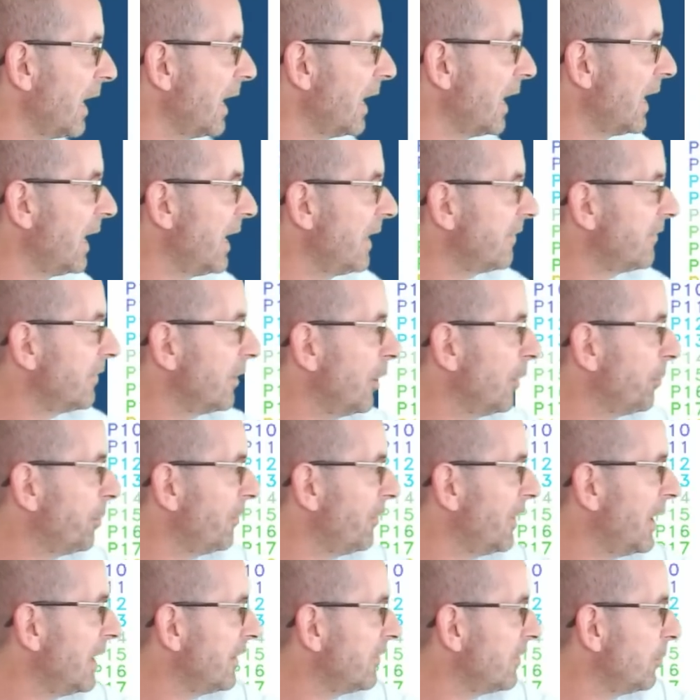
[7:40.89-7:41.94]
Upper
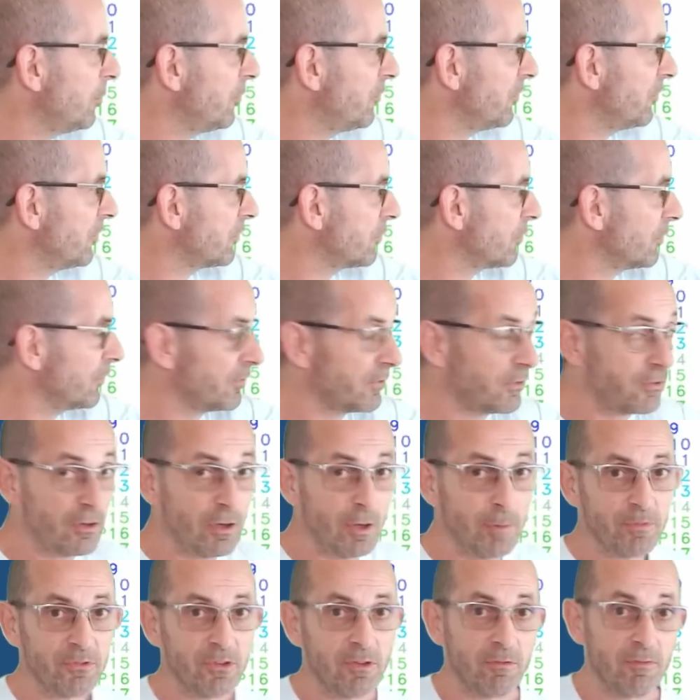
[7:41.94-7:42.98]
air temperatures across the
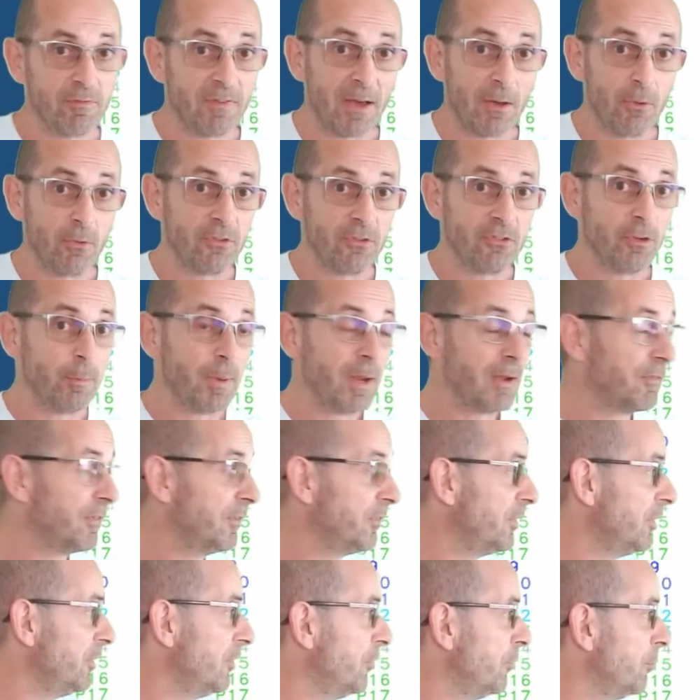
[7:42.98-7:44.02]
top, so the values at about
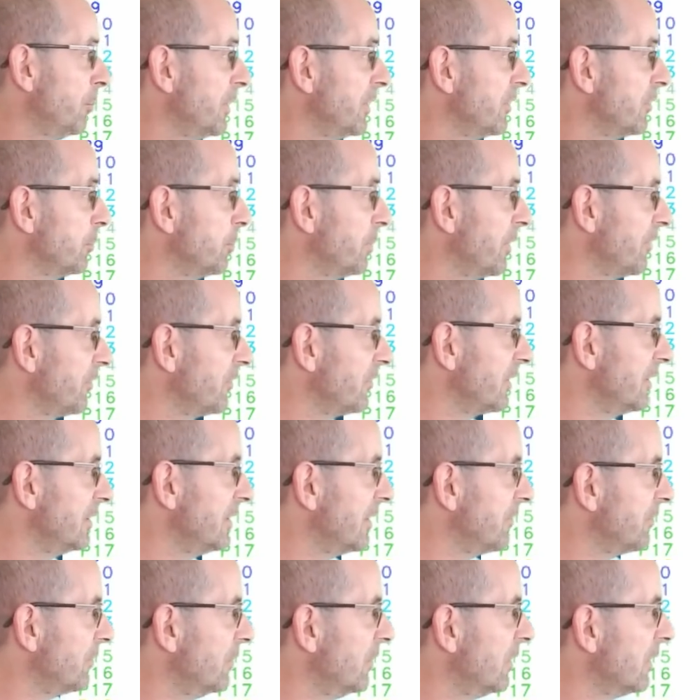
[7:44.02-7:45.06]
1500 metres above sea
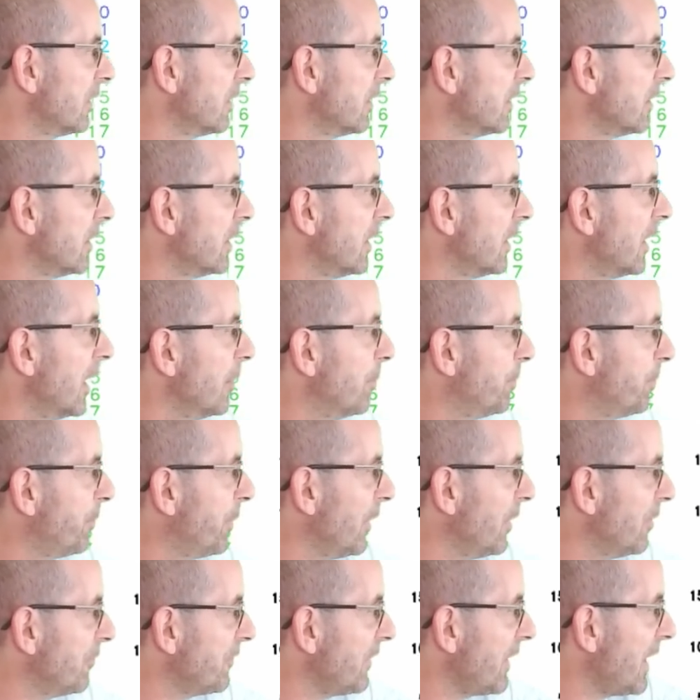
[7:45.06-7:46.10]
level.
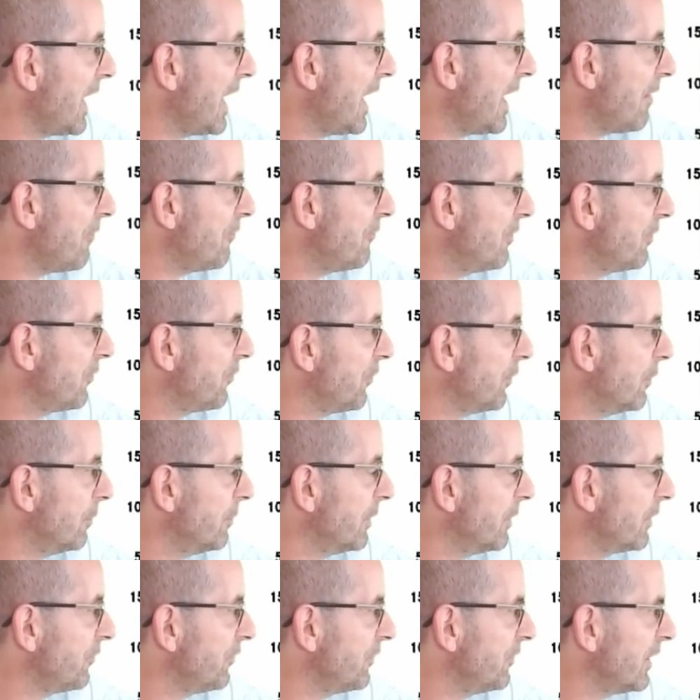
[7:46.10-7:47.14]
Above average for
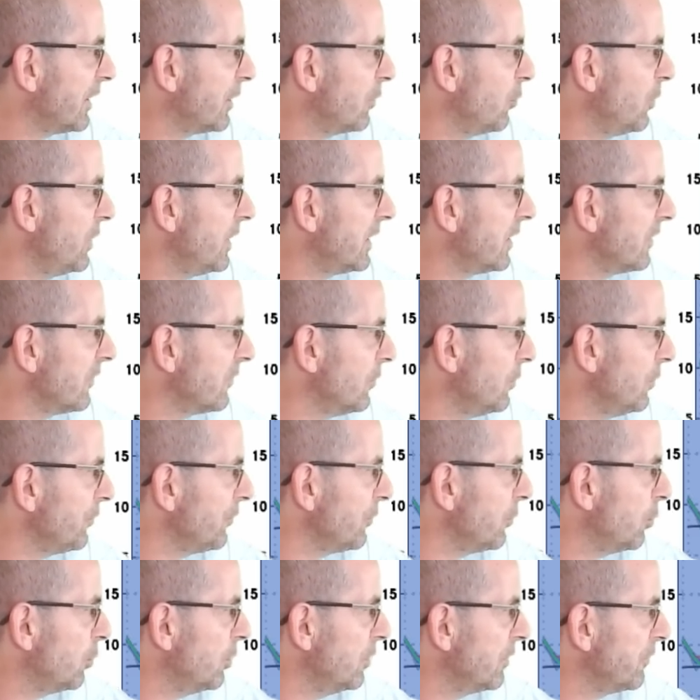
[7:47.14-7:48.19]
much of the second week. It's
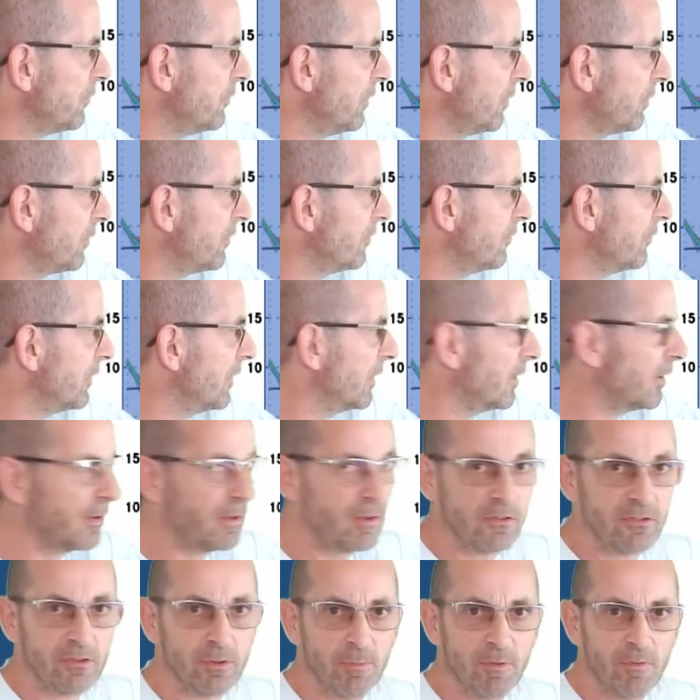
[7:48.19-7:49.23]
also worth noting that
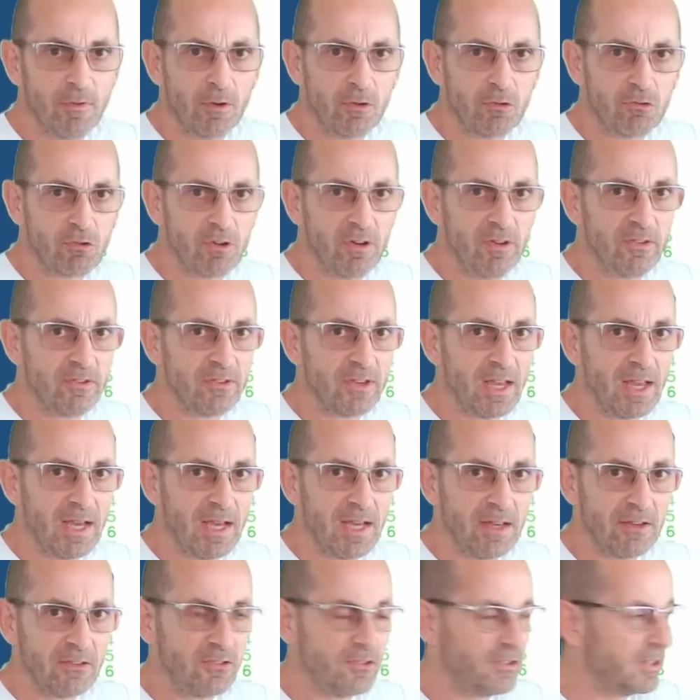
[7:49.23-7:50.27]
some of those runs
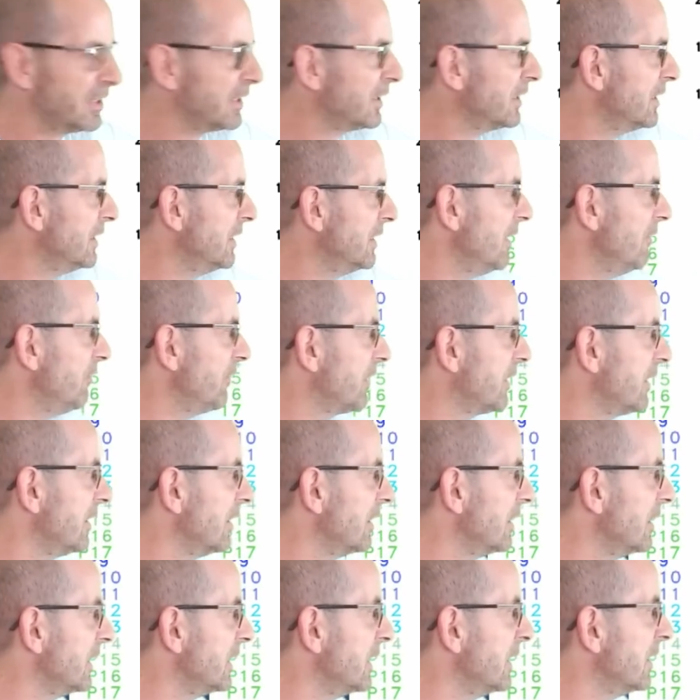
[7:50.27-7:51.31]
are
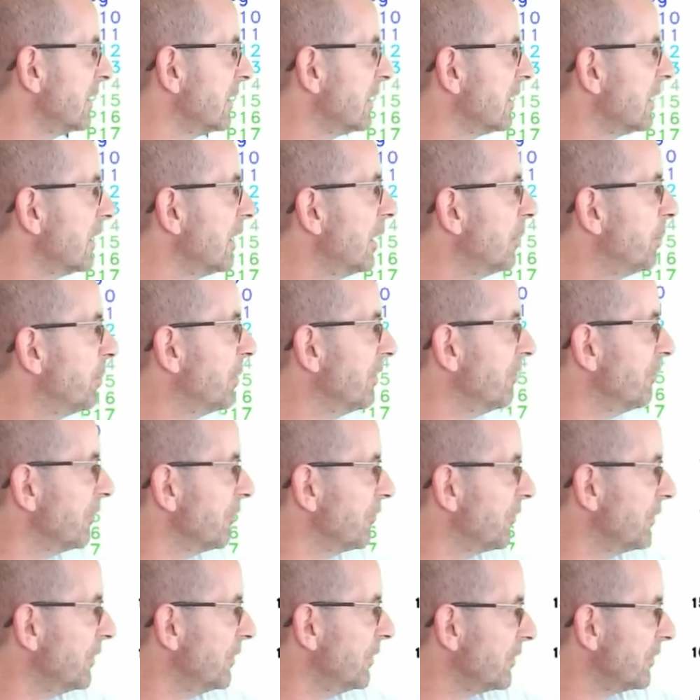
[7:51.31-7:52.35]
significantly above the
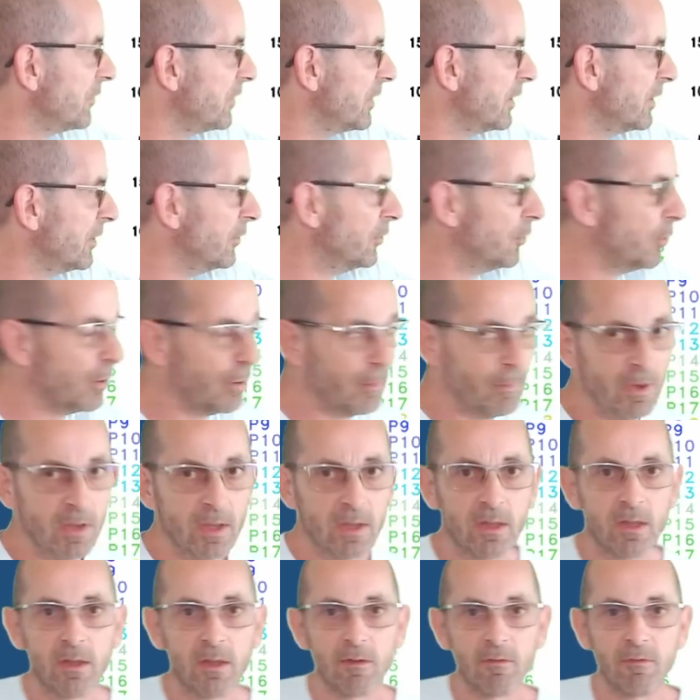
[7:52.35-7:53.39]
30-year norm.
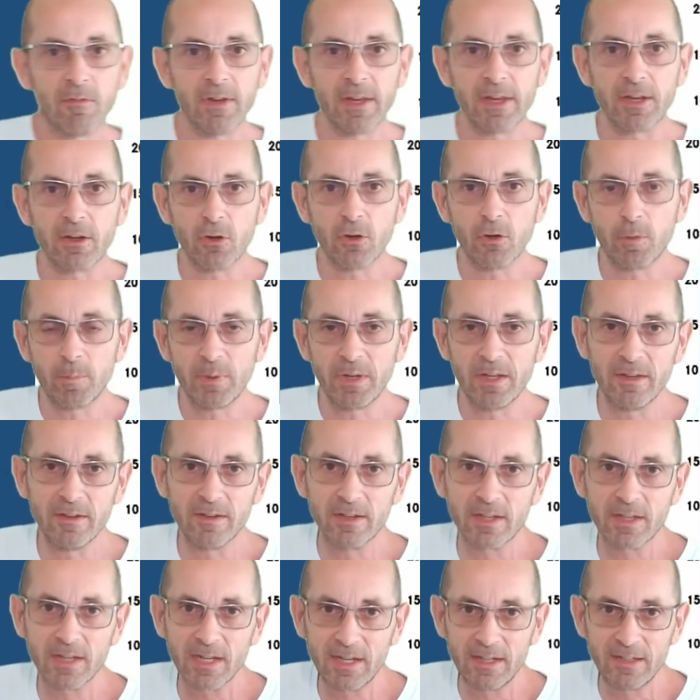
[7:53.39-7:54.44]
They could be
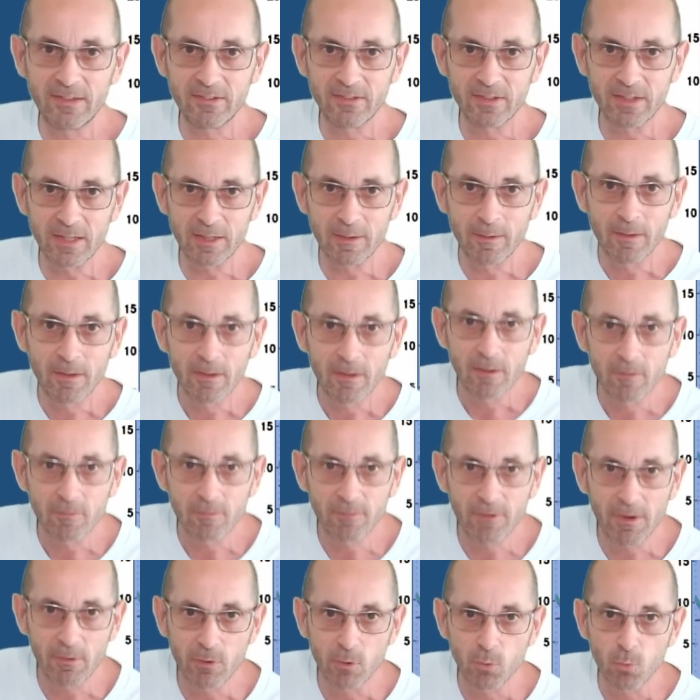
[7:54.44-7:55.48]
indicating
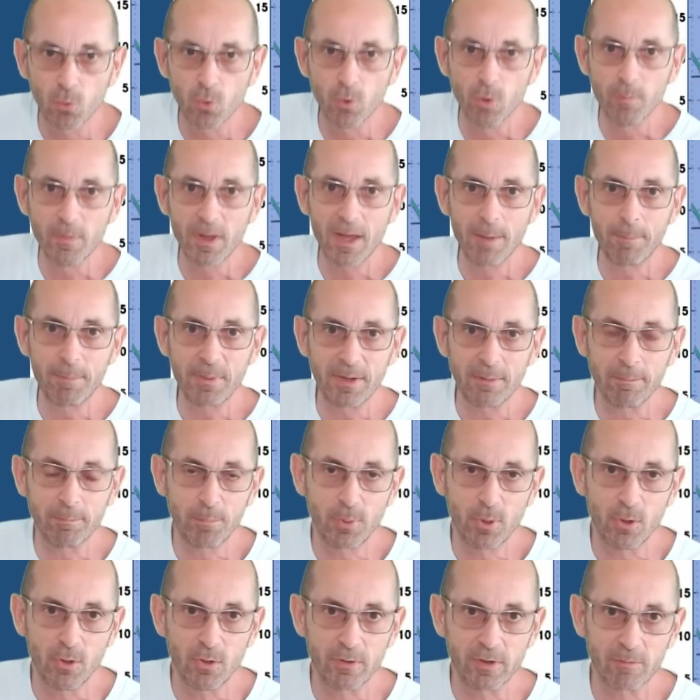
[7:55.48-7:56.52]
very warm air being
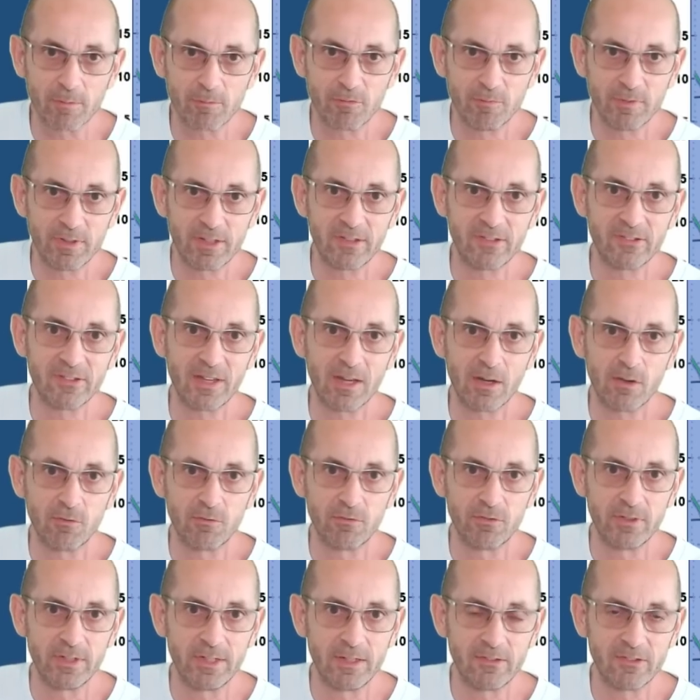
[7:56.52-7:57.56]
pulled up from
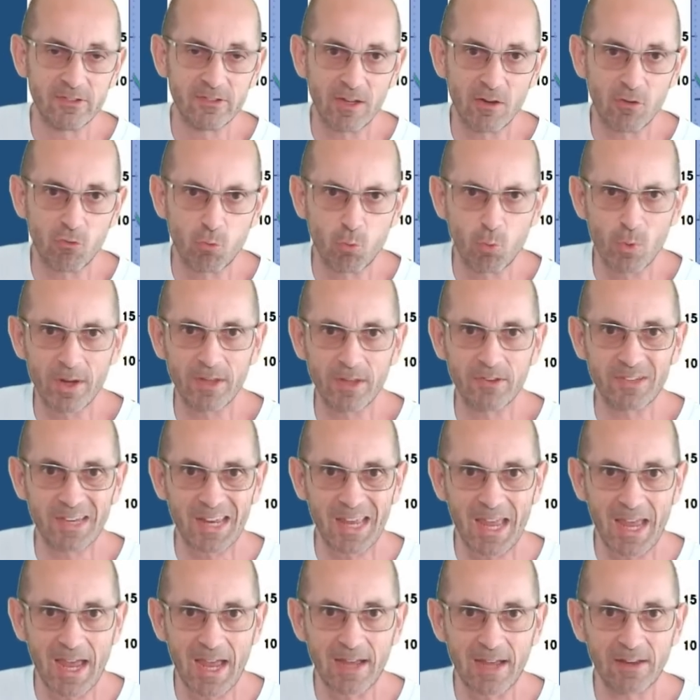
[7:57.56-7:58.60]
the southwest
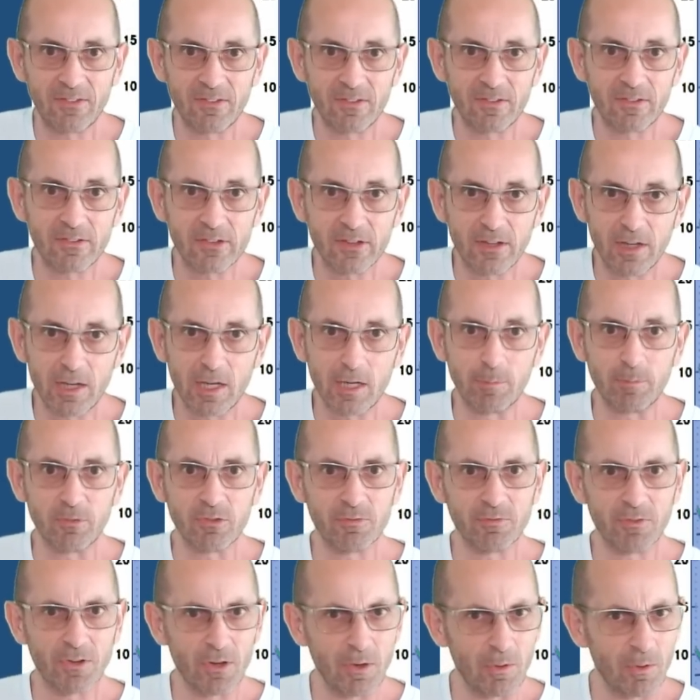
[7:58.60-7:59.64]
at times.
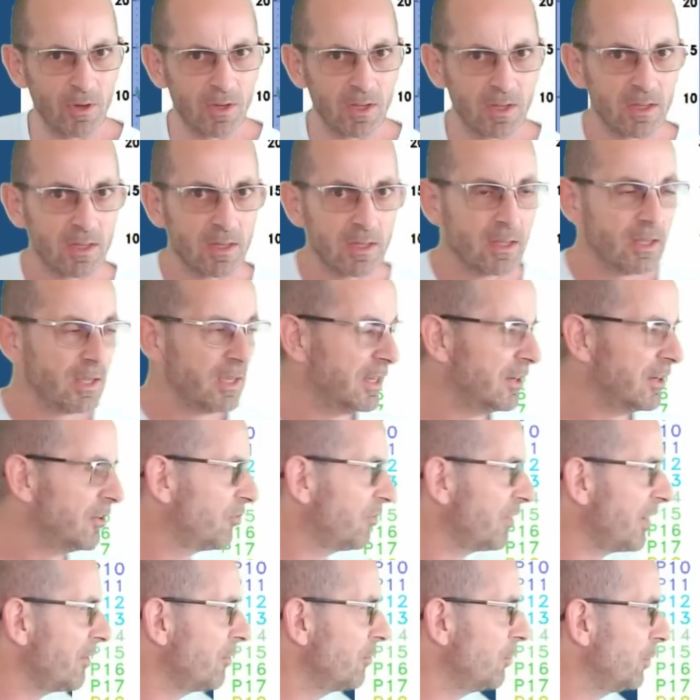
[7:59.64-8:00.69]
Although, in
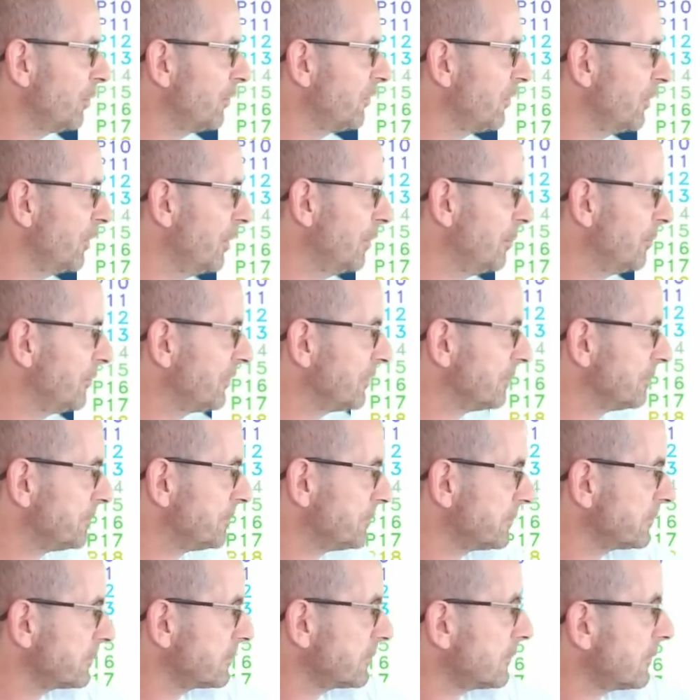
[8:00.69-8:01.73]
general terms,
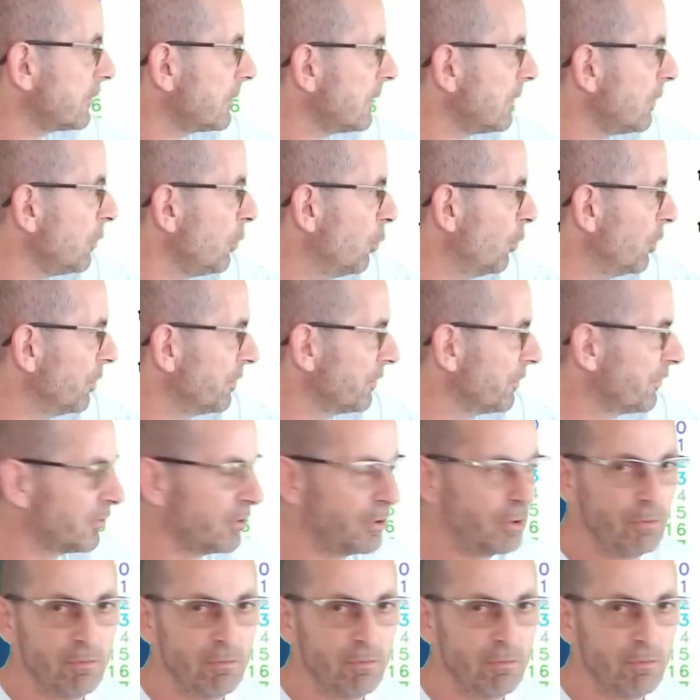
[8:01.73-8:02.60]
one or two